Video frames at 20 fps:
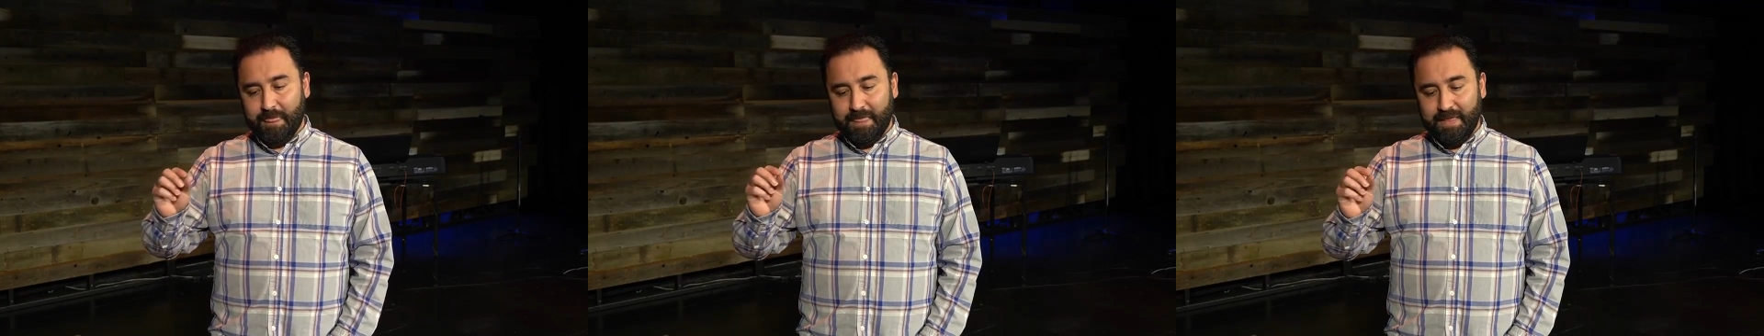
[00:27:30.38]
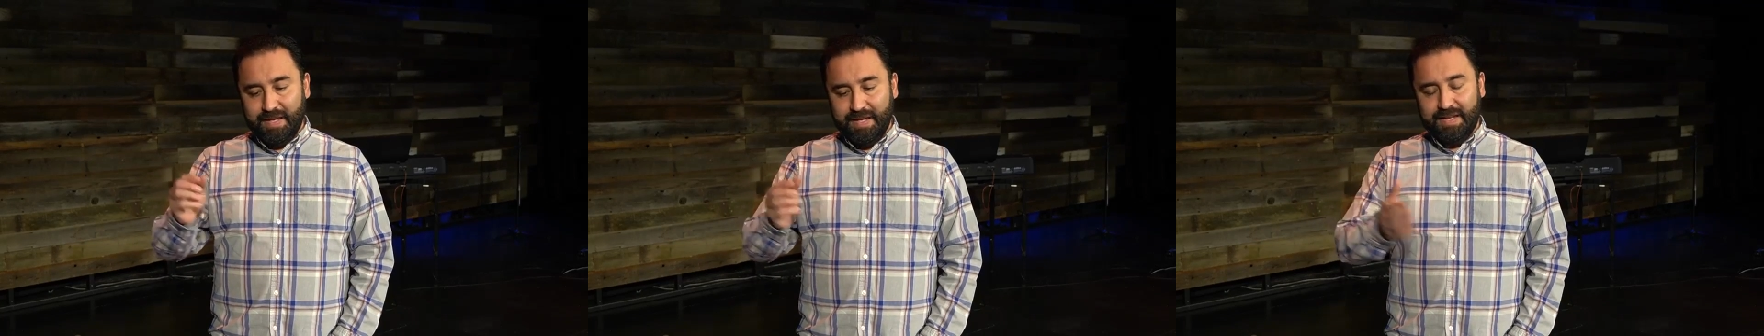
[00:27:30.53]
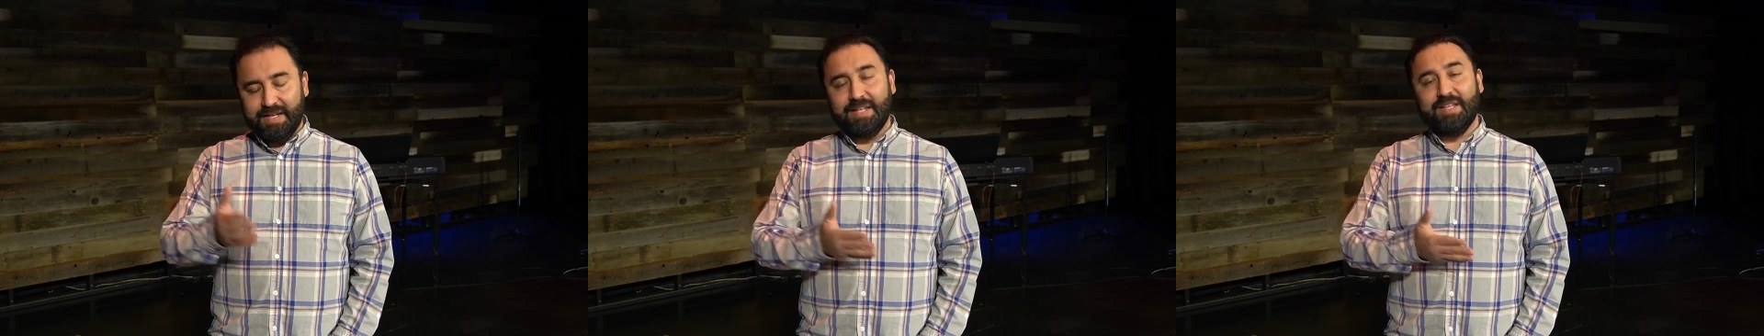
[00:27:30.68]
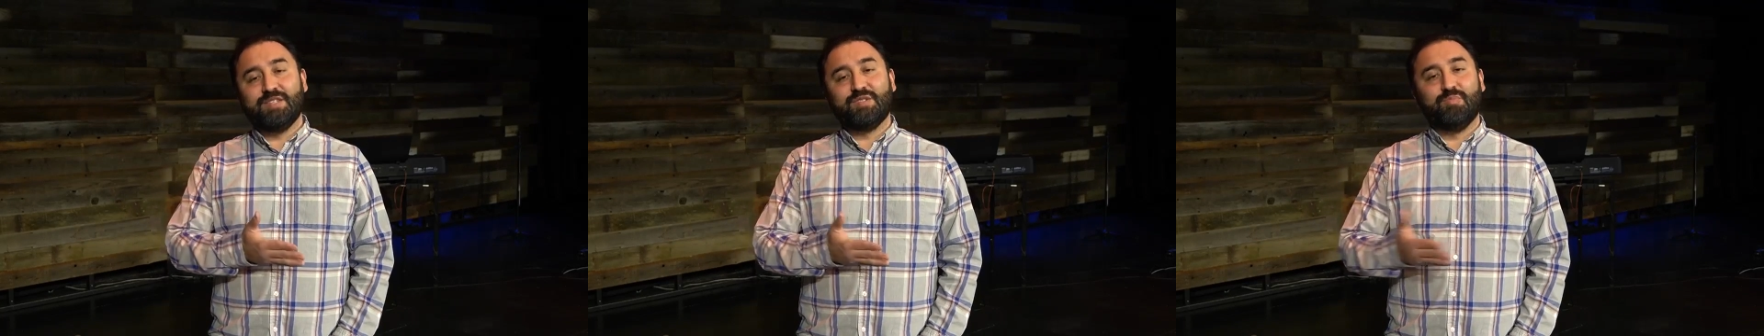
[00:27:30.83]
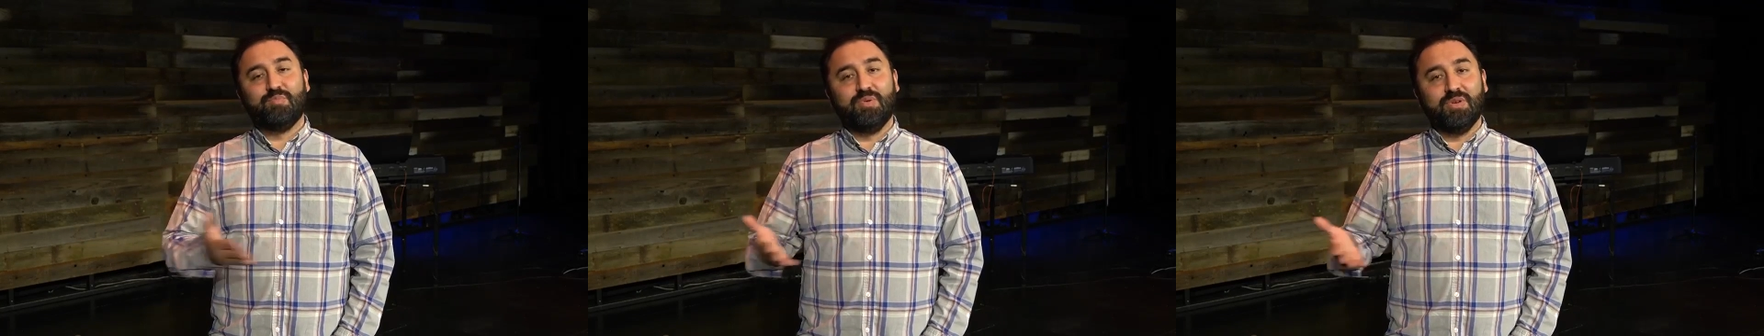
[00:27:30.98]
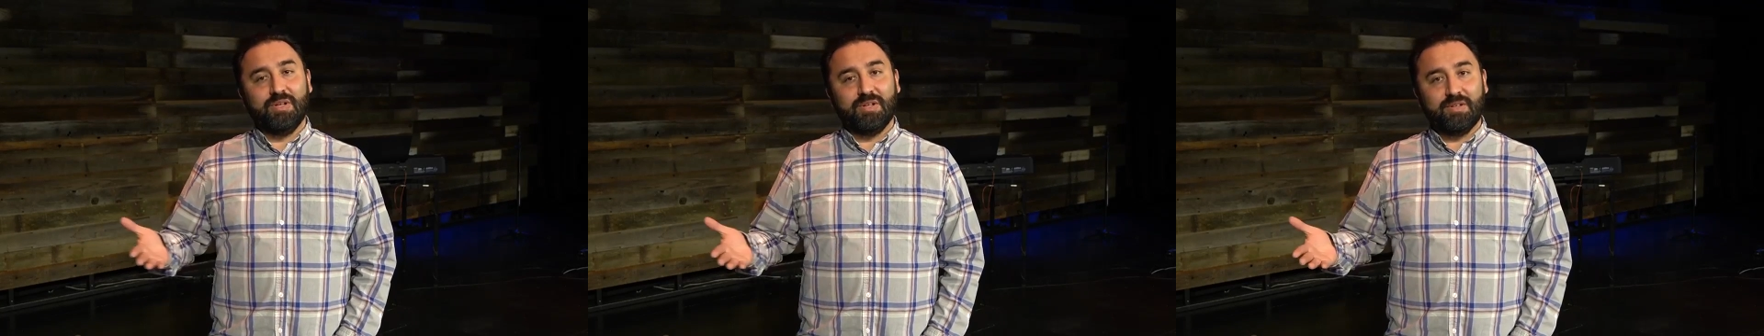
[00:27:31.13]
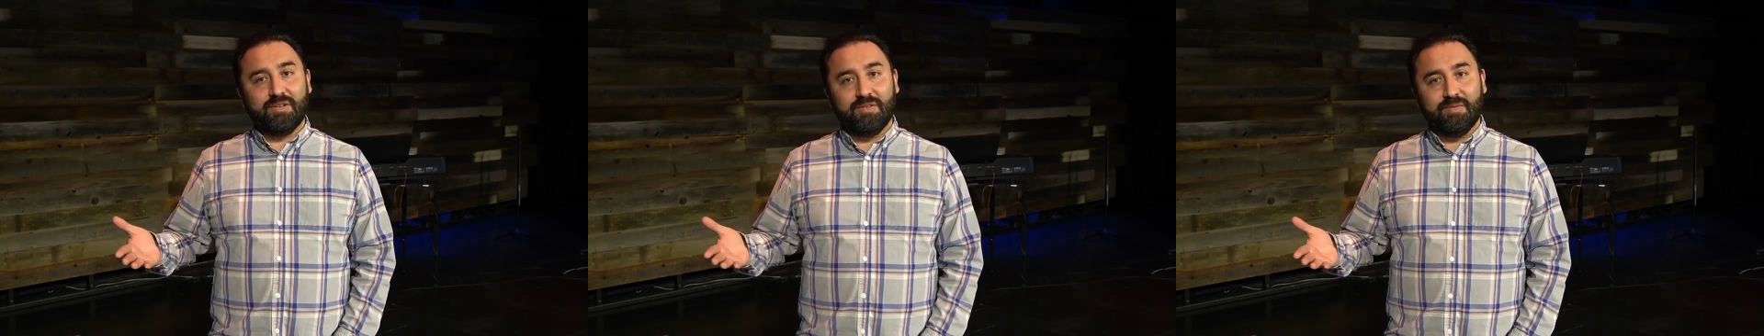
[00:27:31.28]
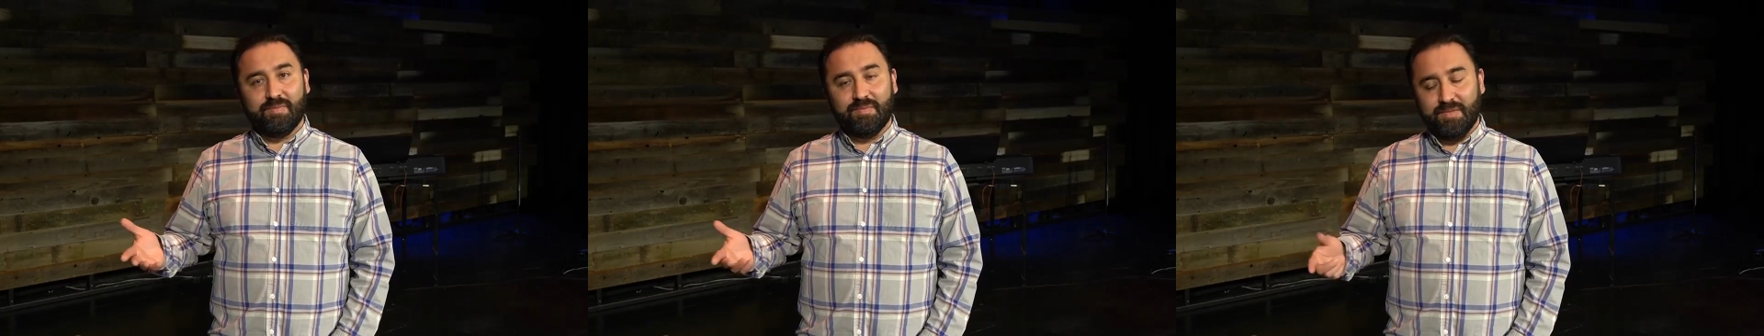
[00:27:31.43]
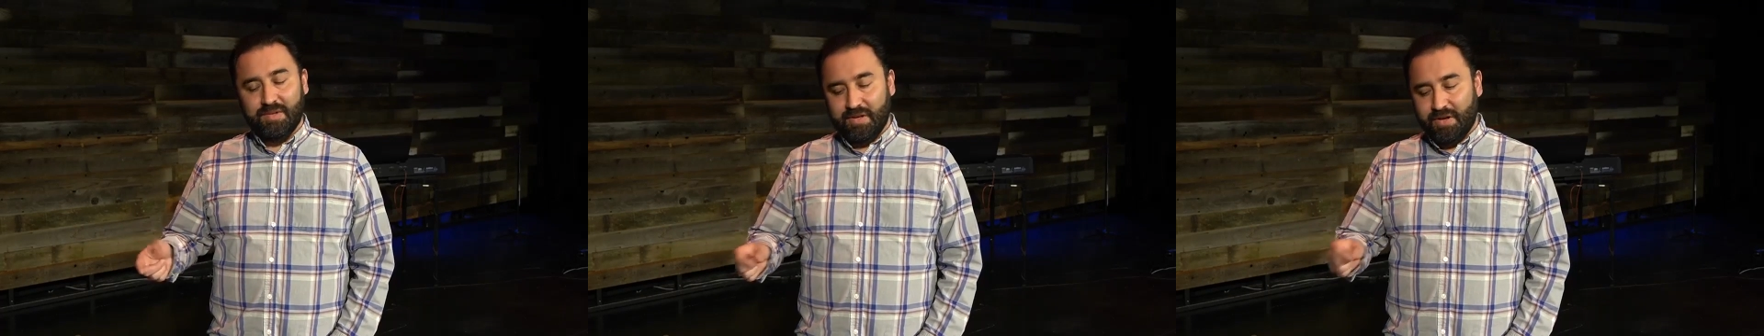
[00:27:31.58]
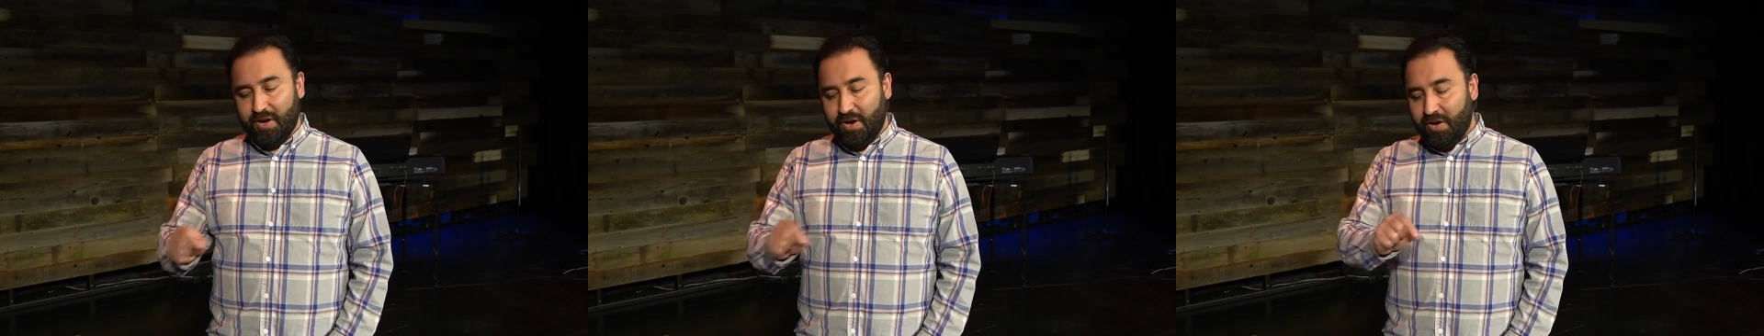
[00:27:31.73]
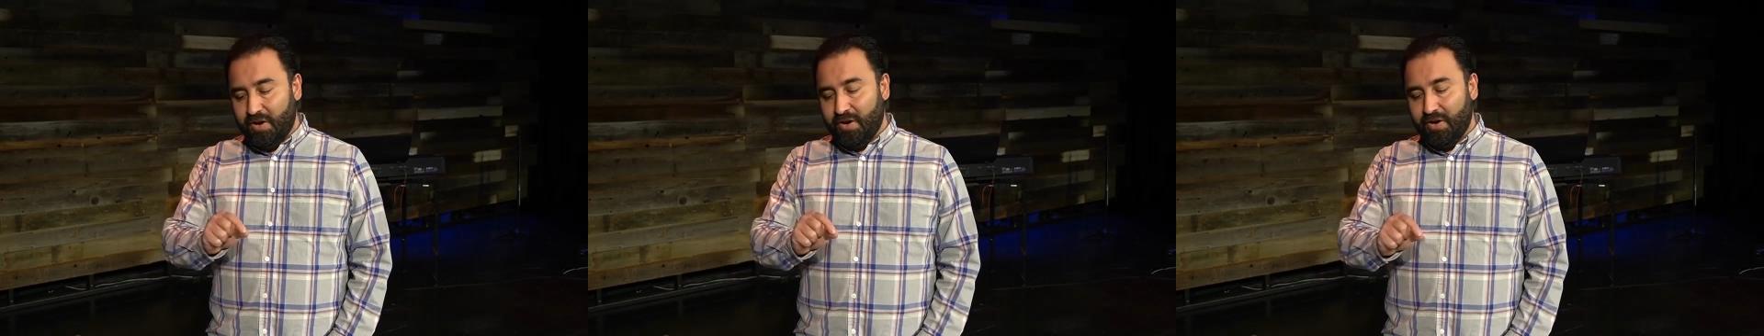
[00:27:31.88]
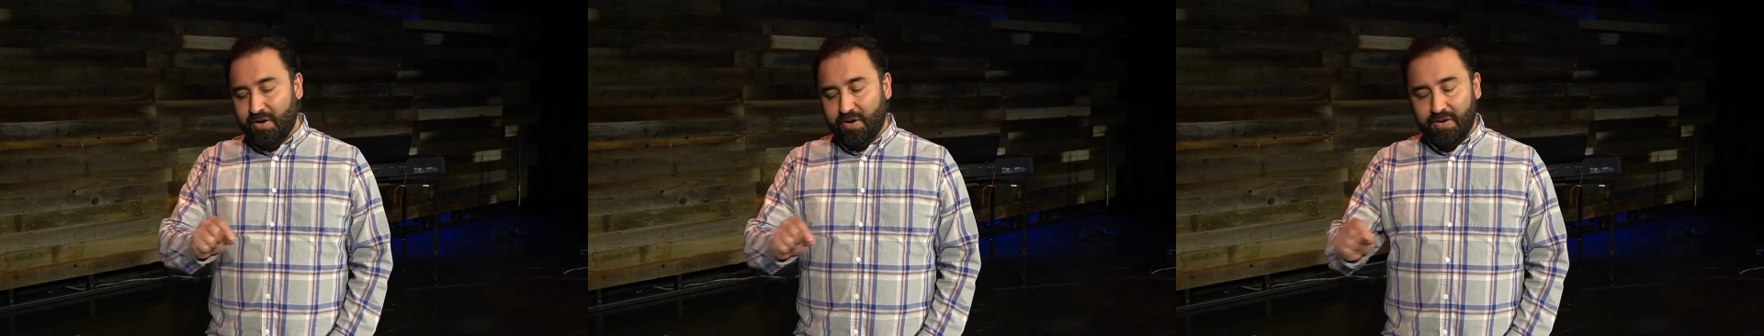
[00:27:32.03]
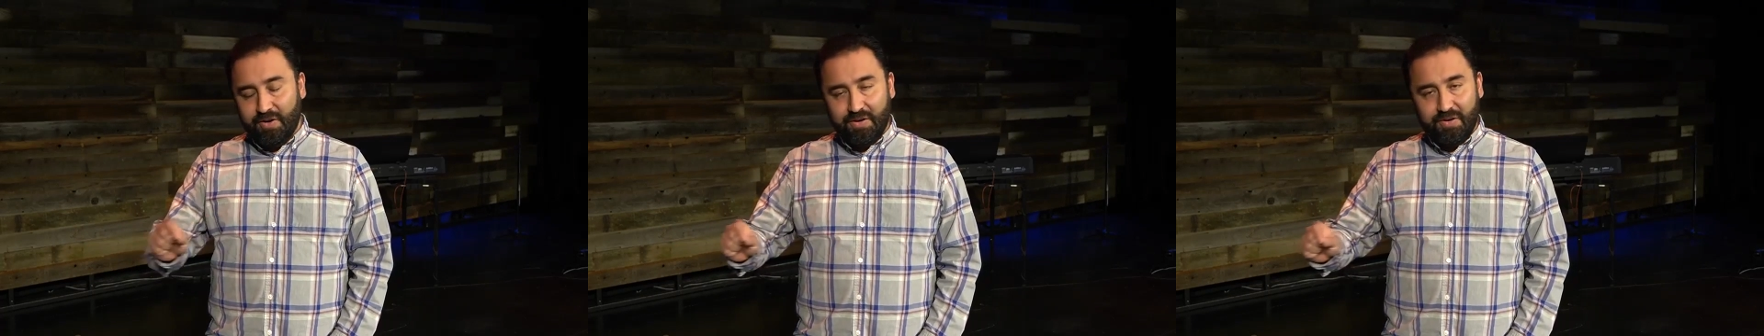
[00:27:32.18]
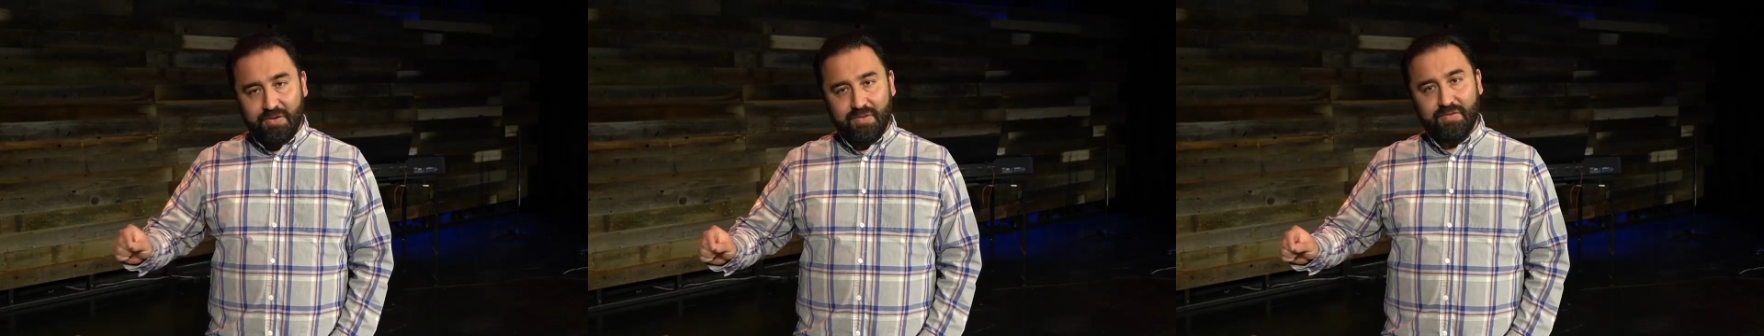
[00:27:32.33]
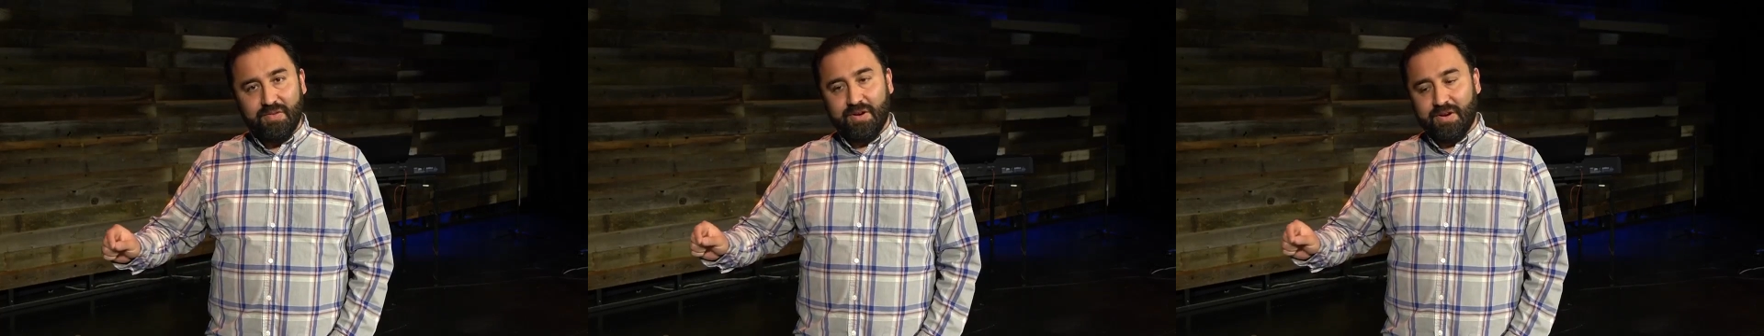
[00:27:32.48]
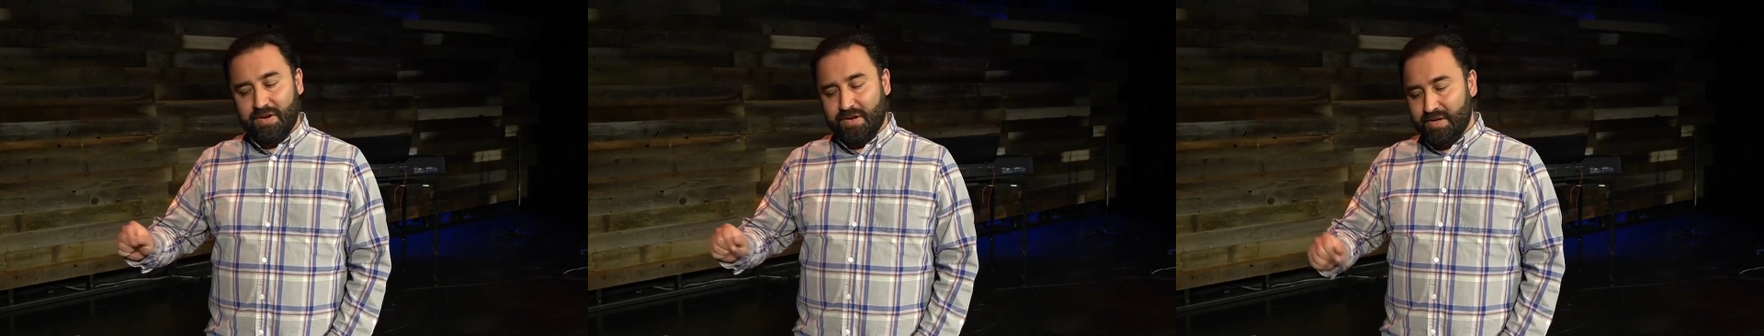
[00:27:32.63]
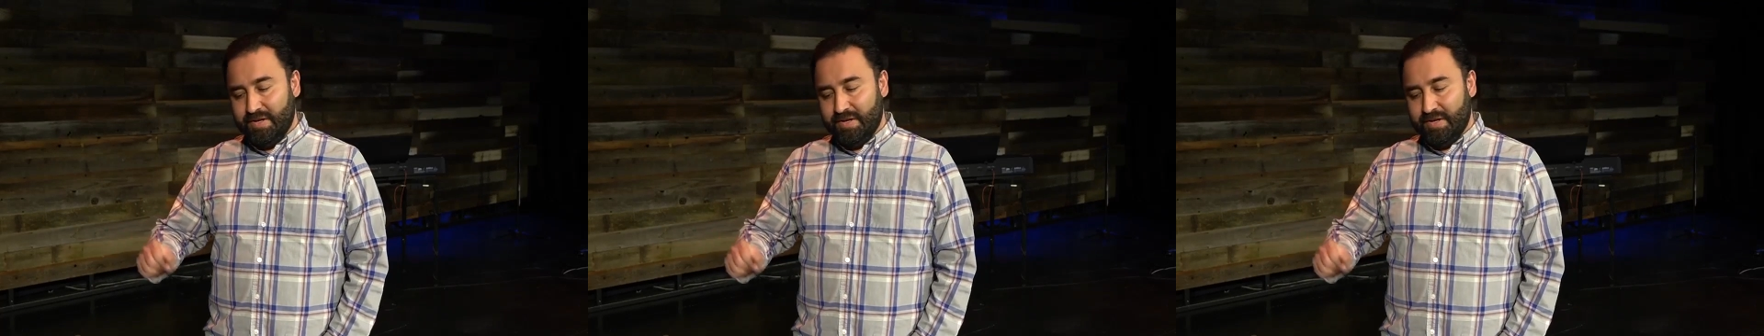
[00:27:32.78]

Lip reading: in his book all